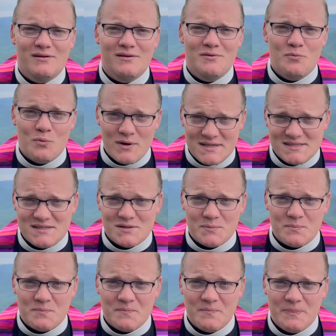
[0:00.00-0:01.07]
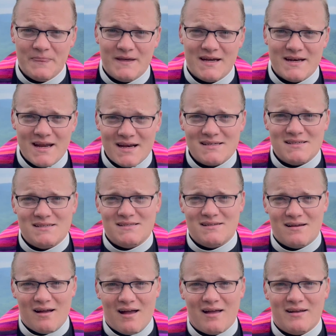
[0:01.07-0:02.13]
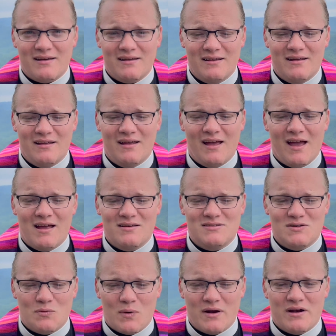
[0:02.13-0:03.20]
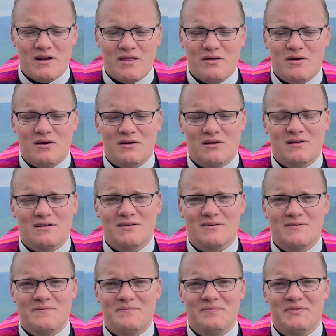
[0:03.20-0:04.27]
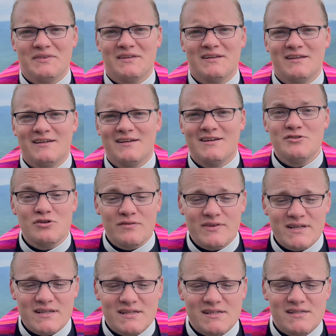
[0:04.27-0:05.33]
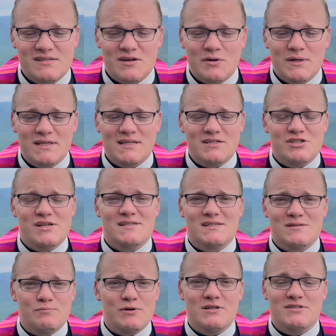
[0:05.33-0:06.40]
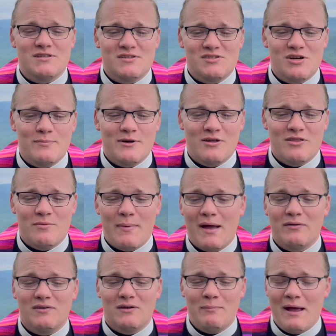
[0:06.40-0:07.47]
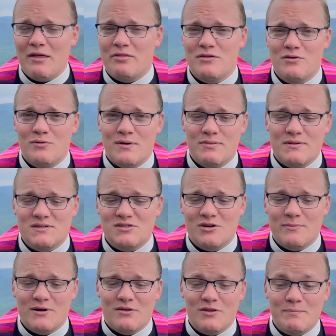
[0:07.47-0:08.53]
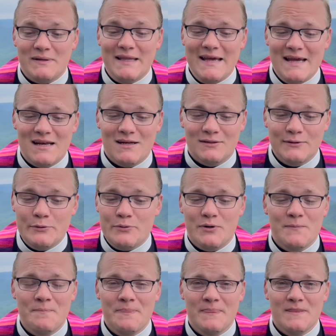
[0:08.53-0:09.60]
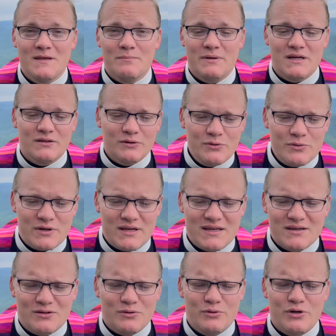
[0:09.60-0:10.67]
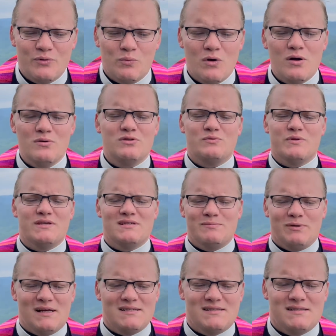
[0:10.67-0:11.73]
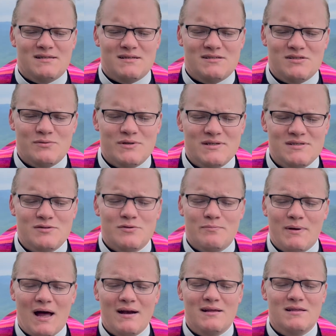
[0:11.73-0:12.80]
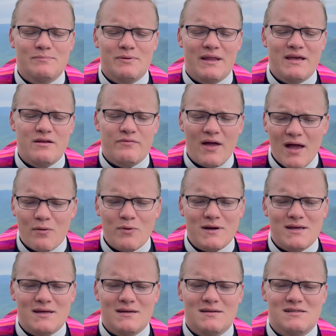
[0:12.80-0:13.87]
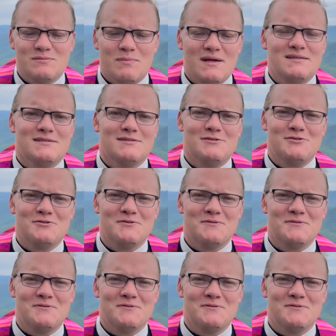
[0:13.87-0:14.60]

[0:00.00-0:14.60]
Wisdom connects us to God and to one another. Trivia is knowing that Jesus preached the Sermon on the Mount in Matthew and the Sermon on the Plain in Luke, but in Luke he included woes with his blessing so as to embody the plane of equity in his message.